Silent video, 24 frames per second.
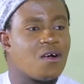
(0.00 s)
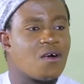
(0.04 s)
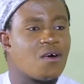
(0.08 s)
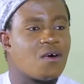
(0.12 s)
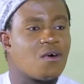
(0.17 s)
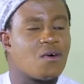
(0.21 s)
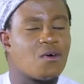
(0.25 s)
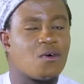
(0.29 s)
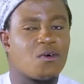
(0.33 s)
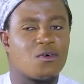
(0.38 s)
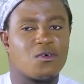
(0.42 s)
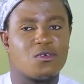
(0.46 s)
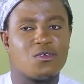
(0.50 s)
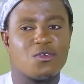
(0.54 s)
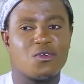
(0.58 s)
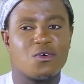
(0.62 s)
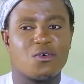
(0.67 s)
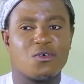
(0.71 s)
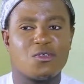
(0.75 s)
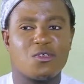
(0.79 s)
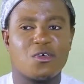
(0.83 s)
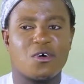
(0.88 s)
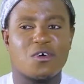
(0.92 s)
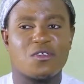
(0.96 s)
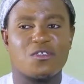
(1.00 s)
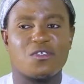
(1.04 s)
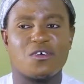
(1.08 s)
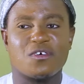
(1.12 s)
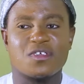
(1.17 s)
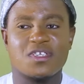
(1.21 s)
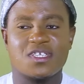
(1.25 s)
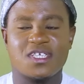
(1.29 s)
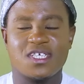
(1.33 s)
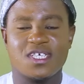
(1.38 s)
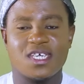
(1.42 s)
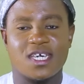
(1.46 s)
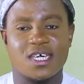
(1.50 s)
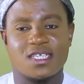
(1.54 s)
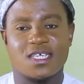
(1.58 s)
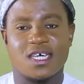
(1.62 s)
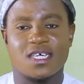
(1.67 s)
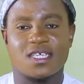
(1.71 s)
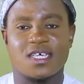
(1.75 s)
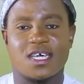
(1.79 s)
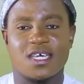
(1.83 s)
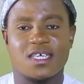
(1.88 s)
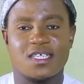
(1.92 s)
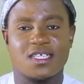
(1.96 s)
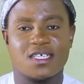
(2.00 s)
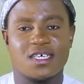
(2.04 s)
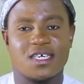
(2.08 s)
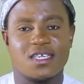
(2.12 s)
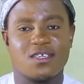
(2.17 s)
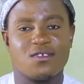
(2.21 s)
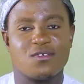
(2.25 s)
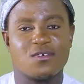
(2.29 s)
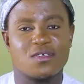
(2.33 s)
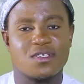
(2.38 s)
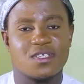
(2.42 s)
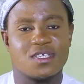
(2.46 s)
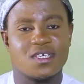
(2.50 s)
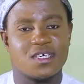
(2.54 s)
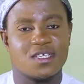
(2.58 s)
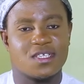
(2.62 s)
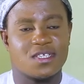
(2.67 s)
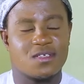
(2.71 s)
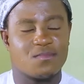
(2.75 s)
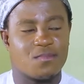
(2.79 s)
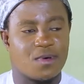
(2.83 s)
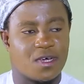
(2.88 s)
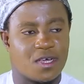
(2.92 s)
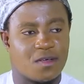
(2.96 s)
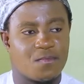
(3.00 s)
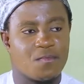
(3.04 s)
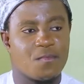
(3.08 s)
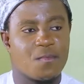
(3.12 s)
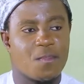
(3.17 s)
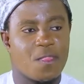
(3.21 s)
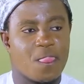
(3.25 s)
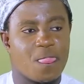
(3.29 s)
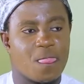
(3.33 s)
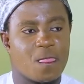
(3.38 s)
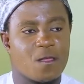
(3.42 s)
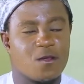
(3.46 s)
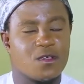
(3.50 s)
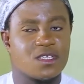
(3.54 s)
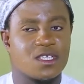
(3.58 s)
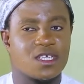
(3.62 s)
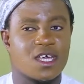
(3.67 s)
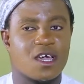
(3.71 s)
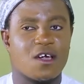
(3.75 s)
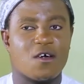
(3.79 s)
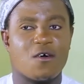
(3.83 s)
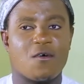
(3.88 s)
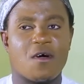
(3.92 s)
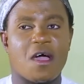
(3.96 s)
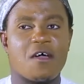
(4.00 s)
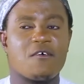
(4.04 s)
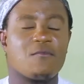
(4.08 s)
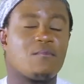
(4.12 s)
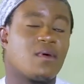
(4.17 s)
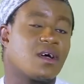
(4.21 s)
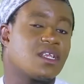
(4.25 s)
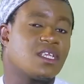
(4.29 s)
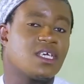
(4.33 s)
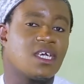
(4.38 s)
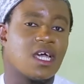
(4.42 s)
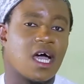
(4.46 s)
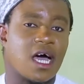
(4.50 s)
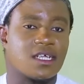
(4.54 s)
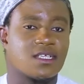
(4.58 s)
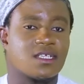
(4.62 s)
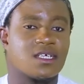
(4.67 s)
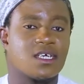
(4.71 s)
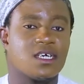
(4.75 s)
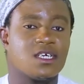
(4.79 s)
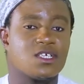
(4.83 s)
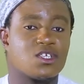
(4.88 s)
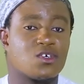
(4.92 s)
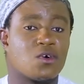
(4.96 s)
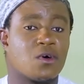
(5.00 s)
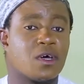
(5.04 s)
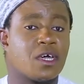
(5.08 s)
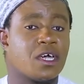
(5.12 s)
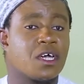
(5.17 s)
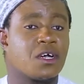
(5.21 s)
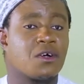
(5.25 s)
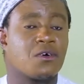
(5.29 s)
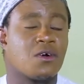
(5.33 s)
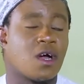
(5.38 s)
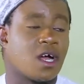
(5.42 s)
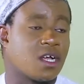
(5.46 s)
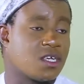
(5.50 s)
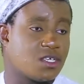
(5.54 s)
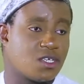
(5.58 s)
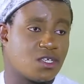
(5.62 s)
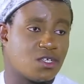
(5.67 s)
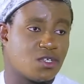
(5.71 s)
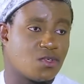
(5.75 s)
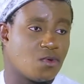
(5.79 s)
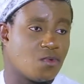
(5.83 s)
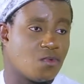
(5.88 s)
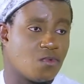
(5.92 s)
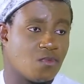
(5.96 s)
Oh, no, not yet. As I said, not yet, but... He said everybody has his or her crush.